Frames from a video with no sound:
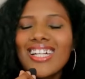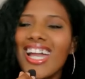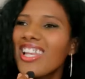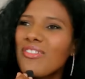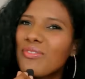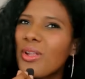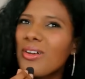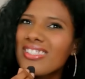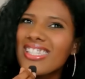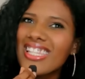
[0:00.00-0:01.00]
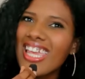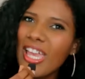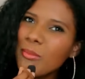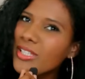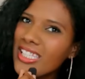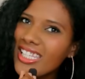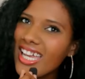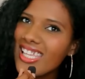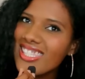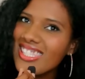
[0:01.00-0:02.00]
the kind of vlogs that AMBERLYNN
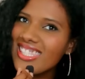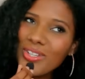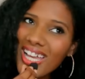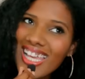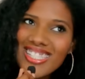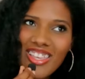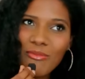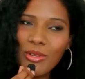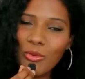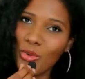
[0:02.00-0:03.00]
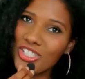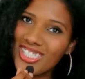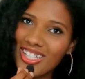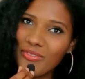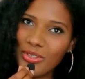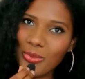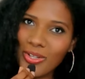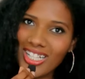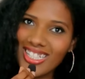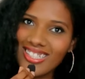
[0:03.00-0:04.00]
does, if you guys have been watching her for a
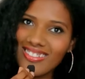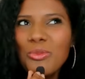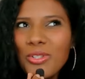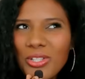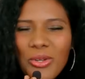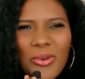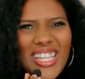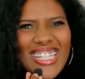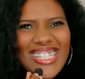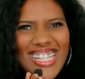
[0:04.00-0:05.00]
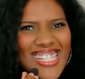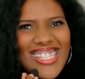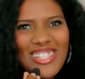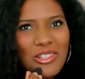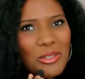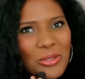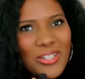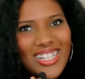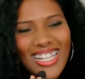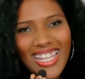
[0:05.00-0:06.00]
while, you would know it doesn't
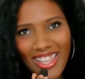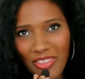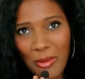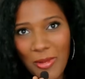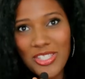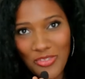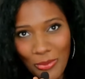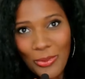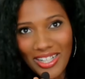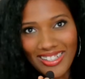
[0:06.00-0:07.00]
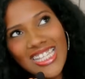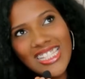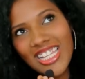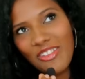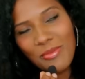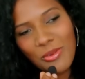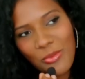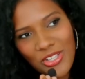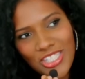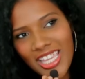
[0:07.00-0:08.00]
look like that much of work. The years that I've
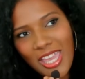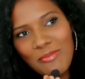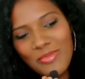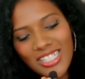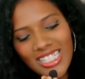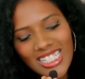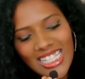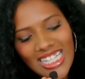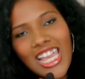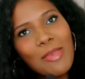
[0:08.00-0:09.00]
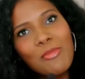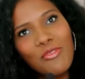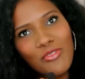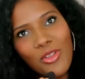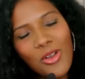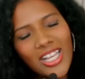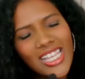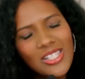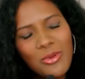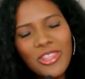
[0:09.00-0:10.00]
been watching Amber, her type of vlog
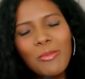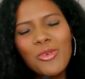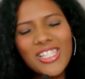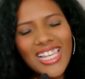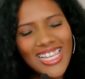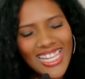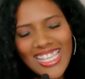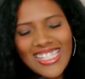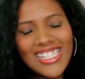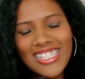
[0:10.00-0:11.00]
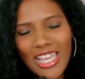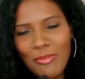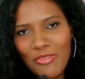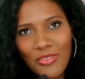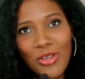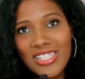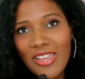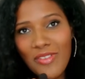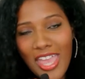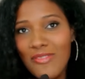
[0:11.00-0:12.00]
is one of the most laziest type of vlogs
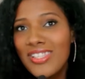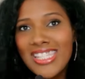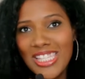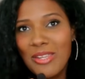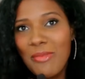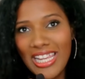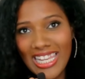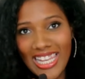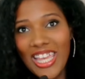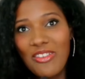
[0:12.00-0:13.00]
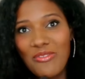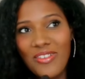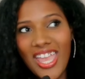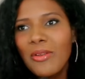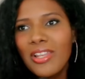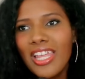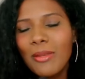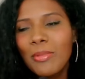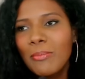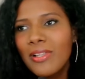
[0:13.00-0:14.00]
I've ever seen in my life. I know
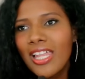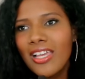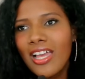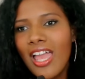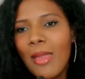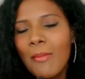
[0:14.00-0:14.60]
that people like